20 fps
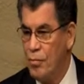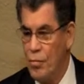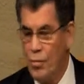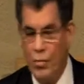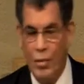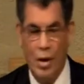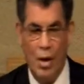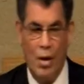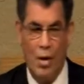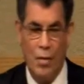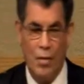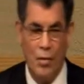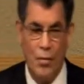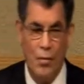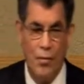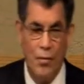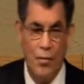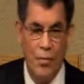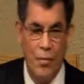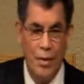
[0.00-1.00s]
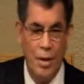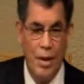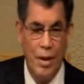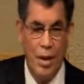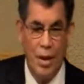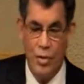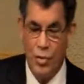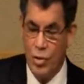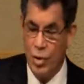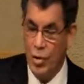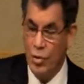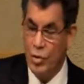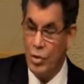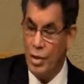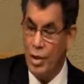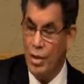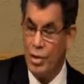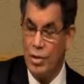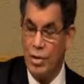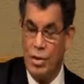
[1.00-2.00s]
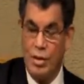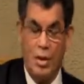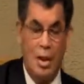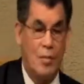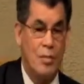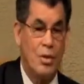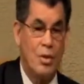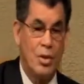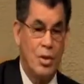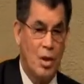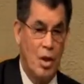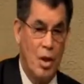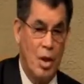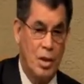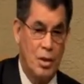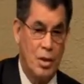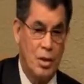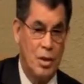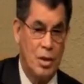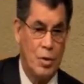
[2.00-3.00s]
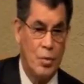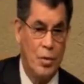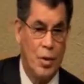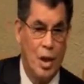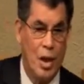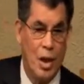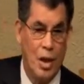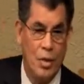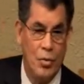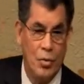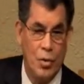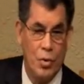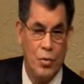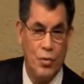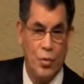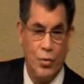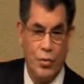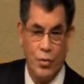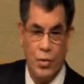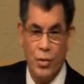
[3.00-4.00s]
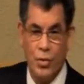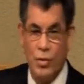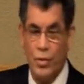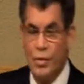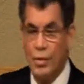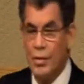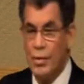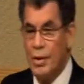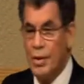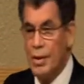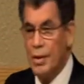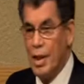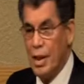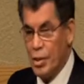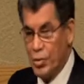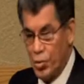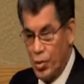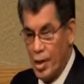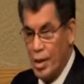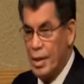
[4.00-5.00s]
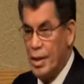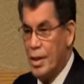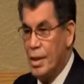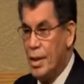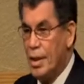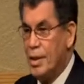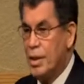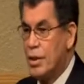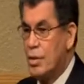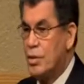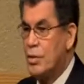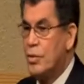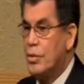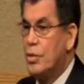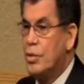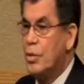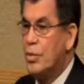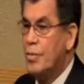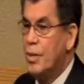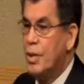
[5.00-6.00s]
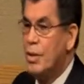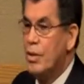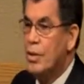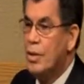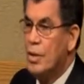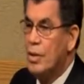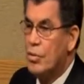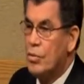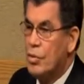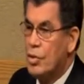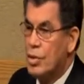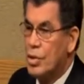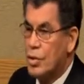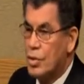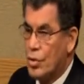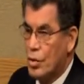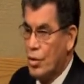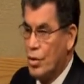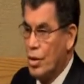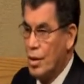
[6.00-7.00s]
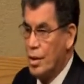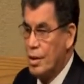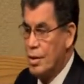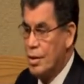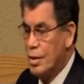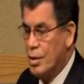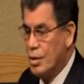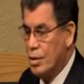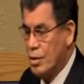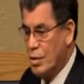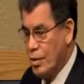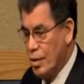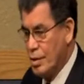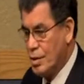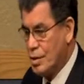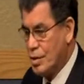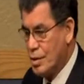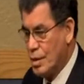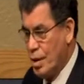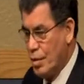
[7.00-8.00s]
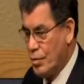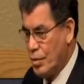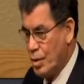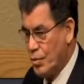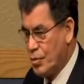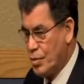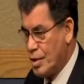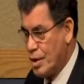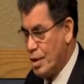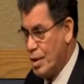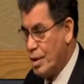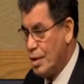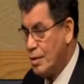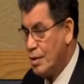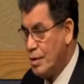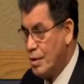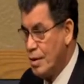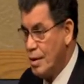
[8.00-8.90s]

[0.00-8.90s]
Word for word: No. And so Jesus never thought the swine was for food. That's why he let it to, to be destroyed. Do you understand what I'm saying?